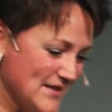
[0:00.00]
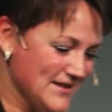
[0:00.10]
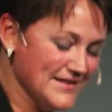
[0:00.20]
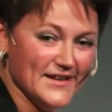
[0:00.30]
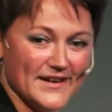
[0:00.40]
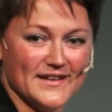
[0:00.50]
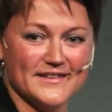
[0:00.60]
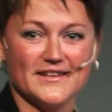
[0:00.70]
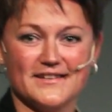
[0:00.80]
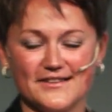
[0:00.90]

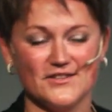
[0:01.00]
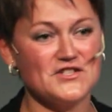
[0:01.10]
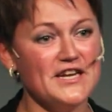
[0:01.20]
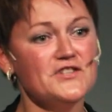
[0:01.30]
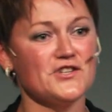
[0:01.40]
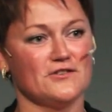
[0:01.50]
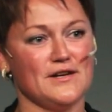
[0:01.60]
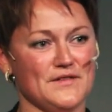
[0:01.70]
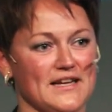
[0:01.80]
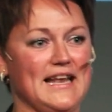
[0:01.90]
the teacher
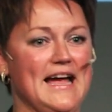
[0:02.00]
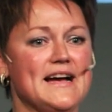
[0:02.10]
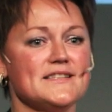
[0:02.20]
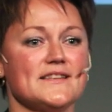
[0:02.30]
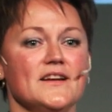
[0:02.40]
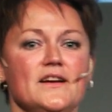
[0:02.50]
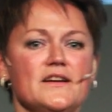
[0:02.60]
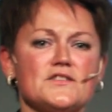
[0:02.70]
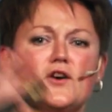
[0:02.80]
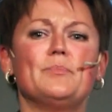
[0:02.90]
of the class.
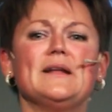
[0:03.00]
So